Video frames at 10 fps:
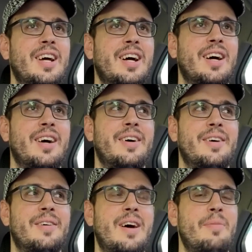
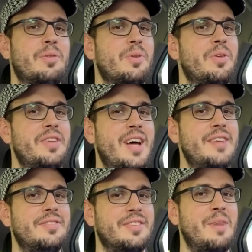I'm going to roll the
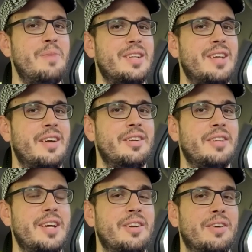dice and come back down here
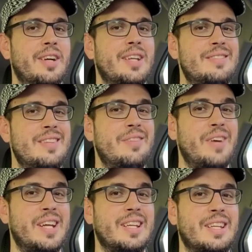later and see if
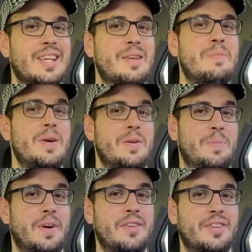I can get a better
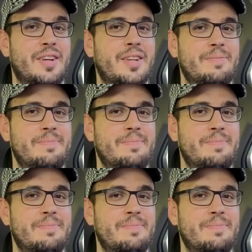price on it.